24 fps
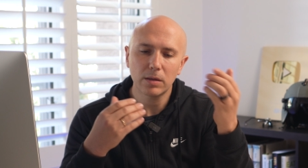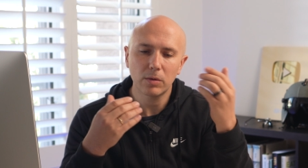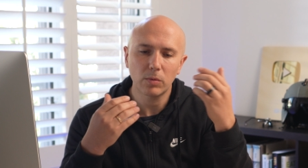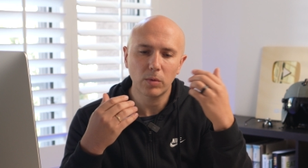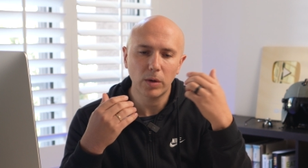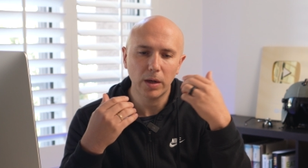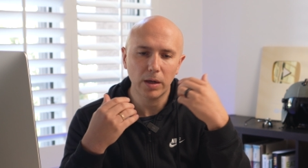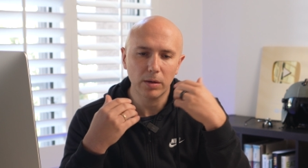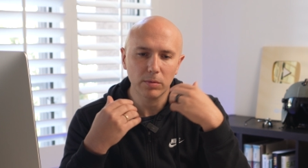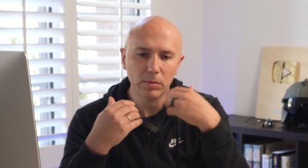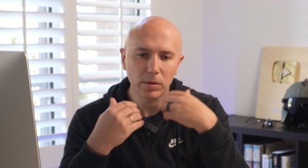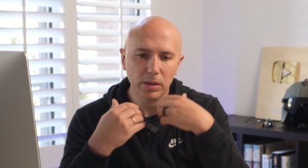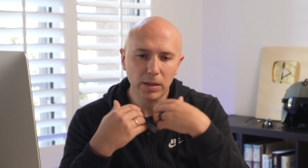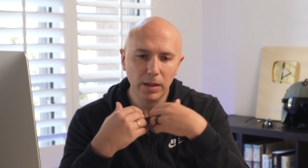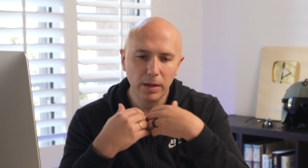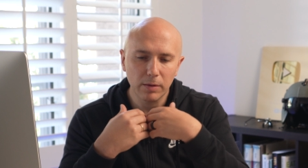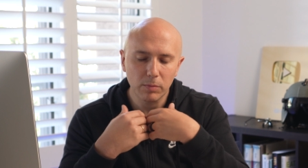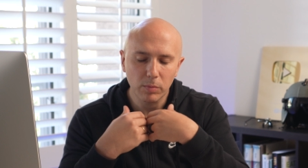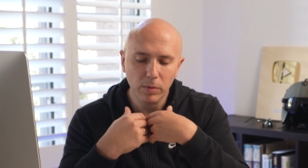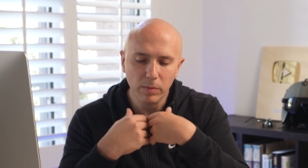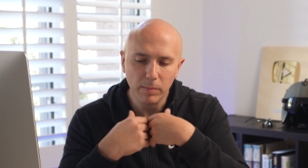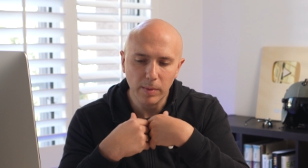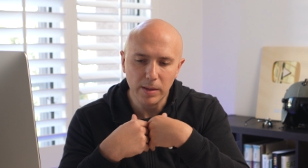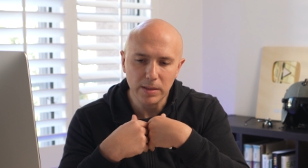The way I
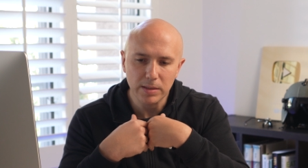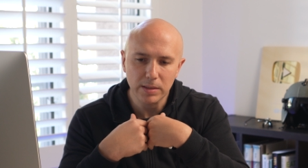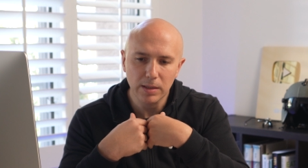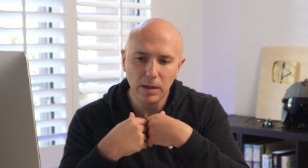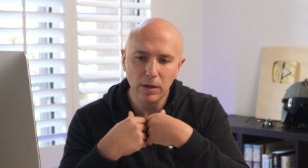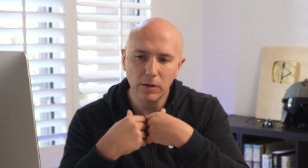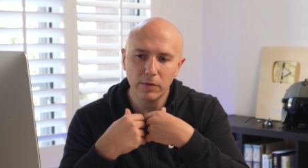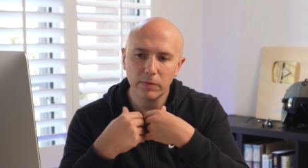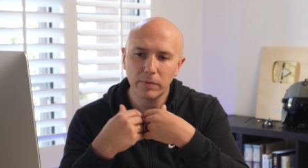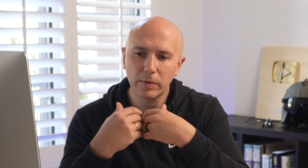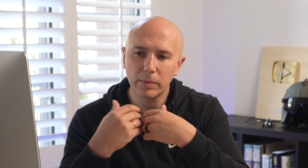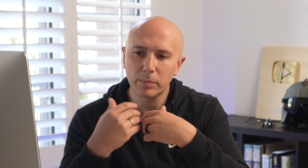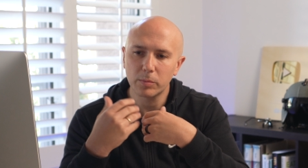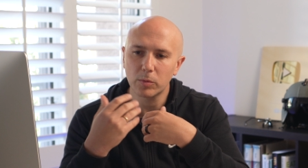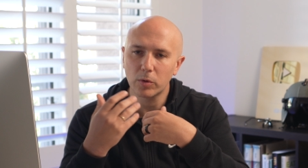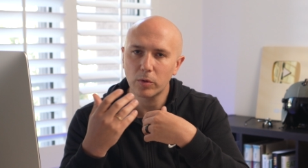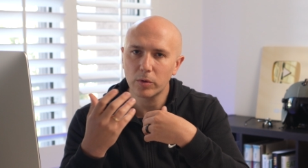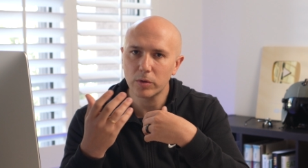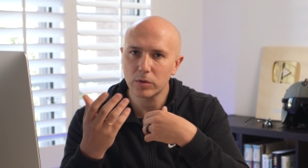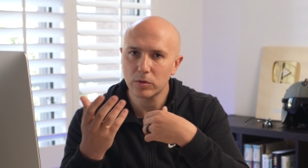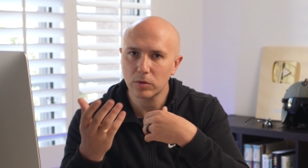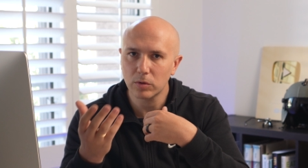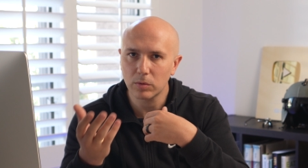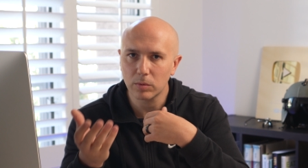relate with myself, I'm
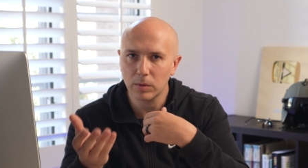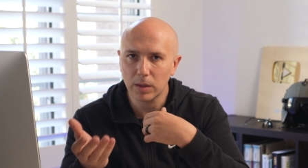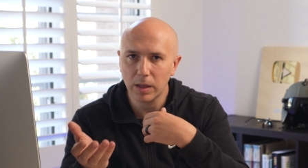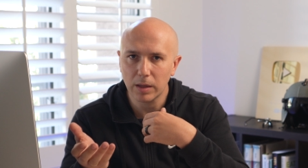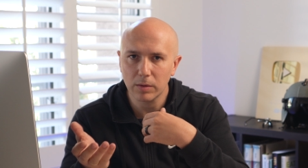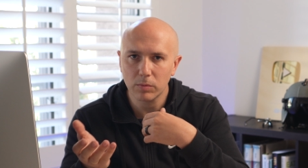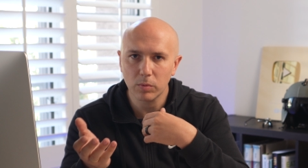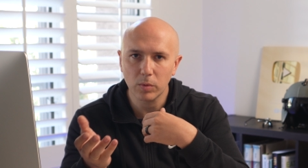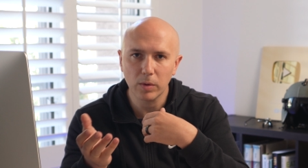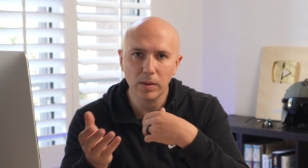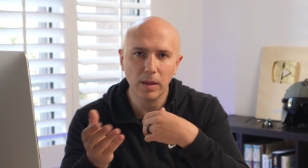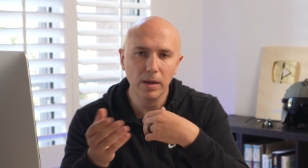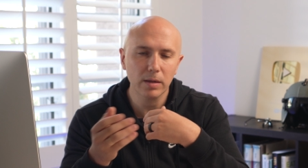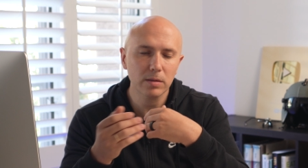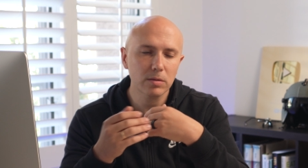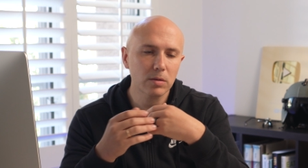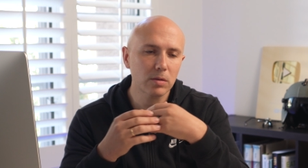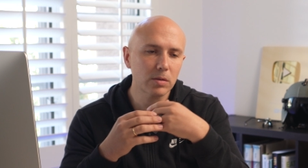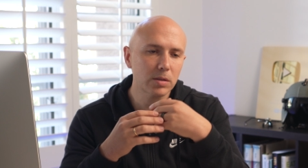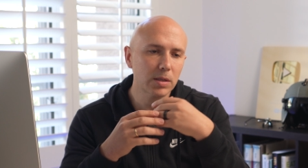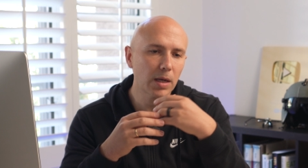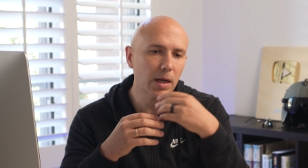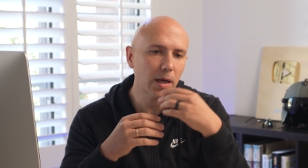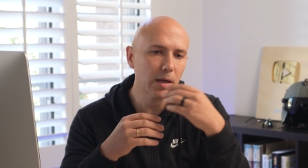going to relate with
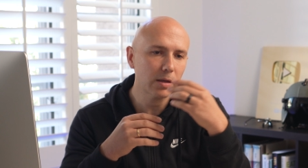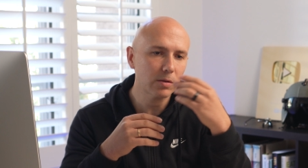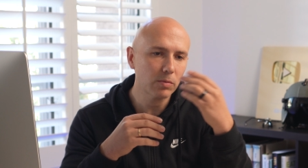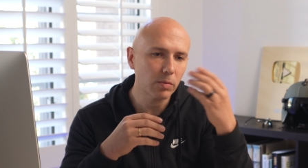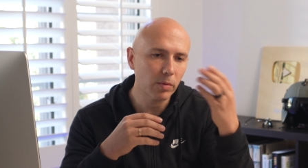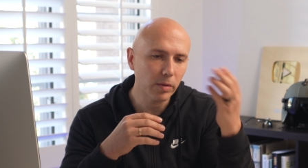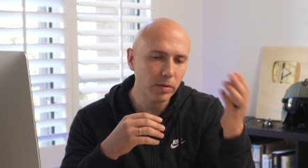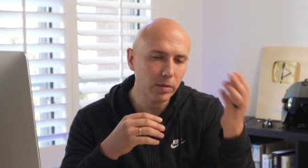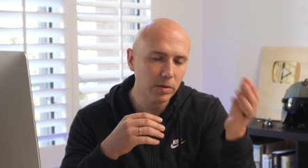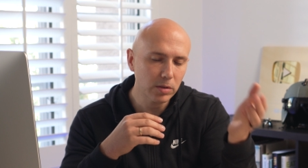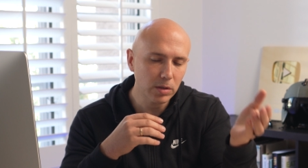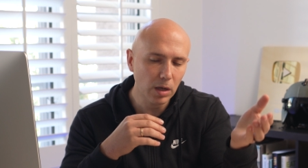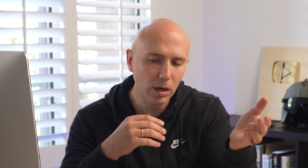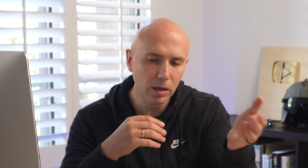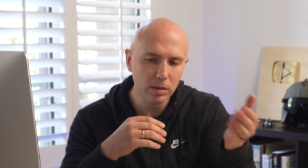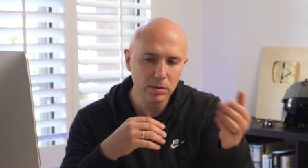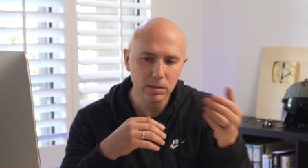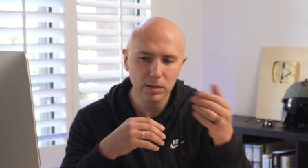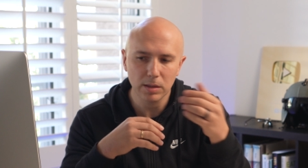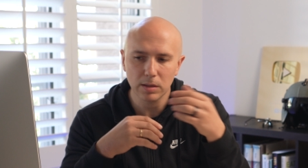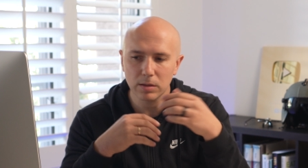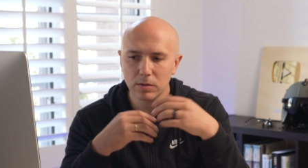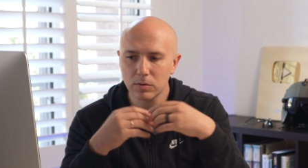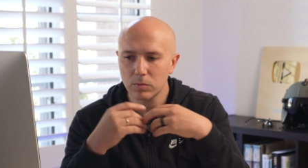exercise, with
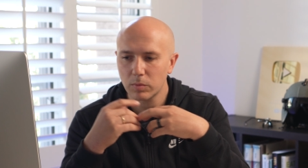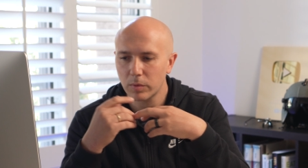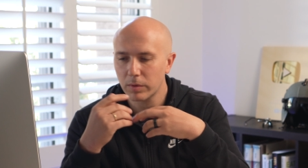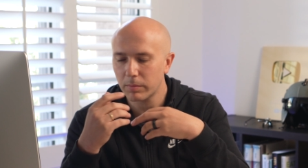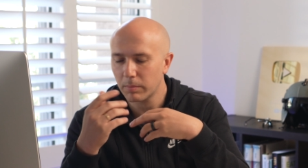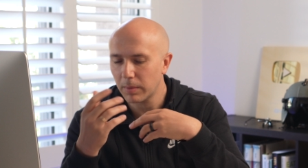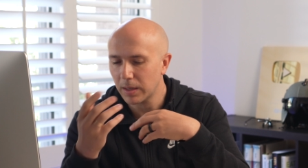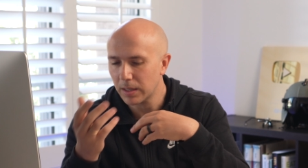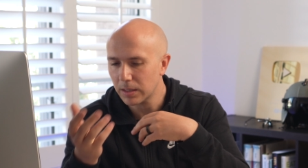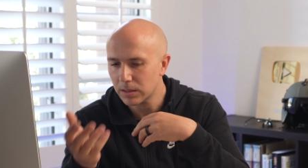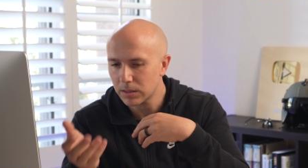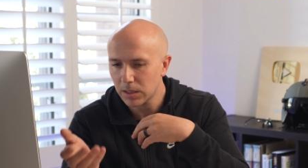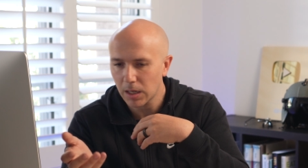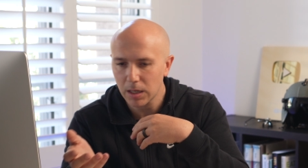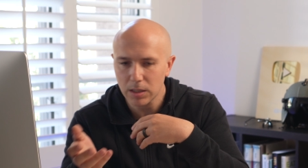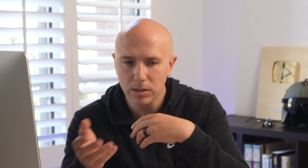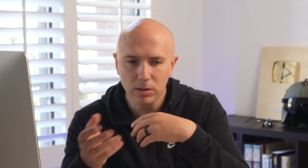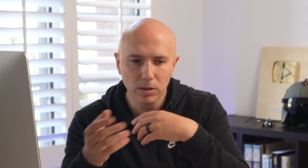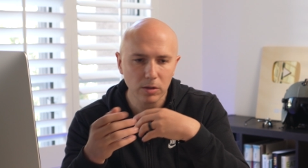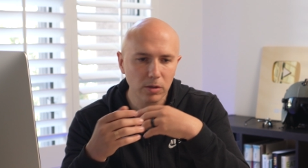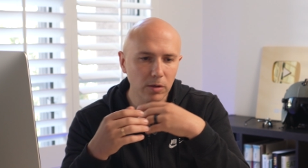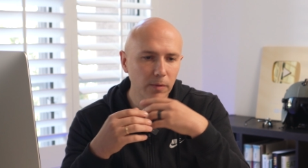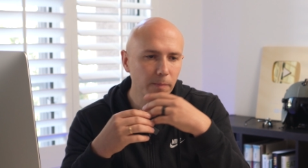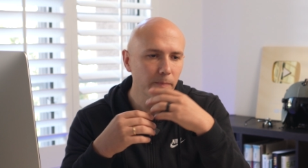toxins, with
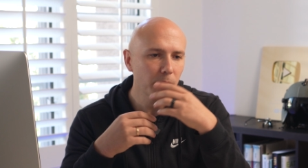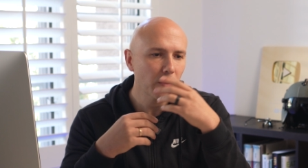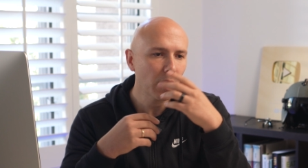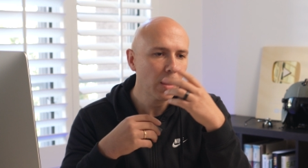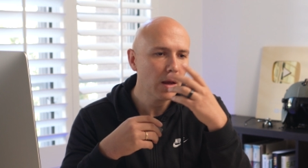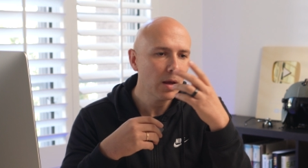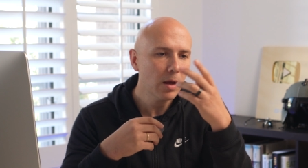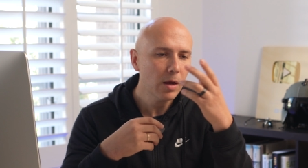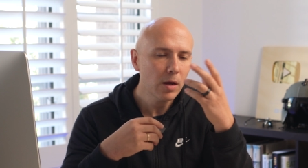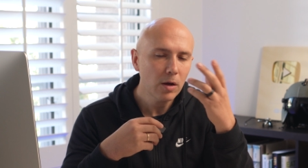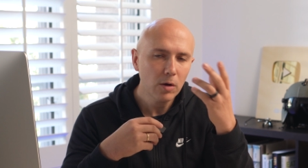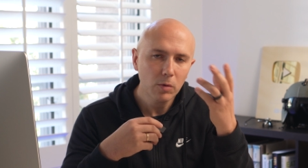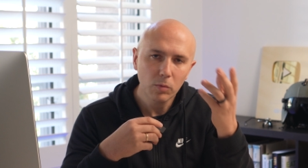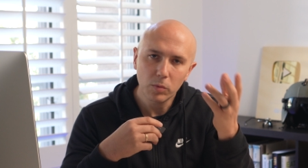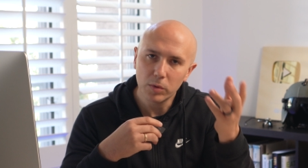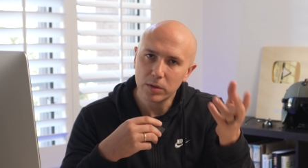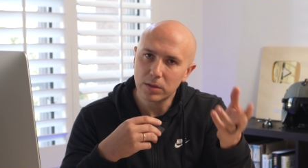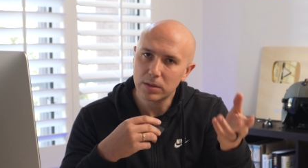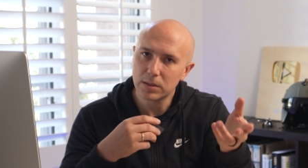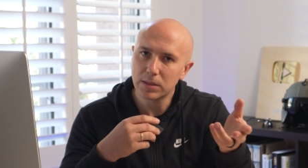meditation, with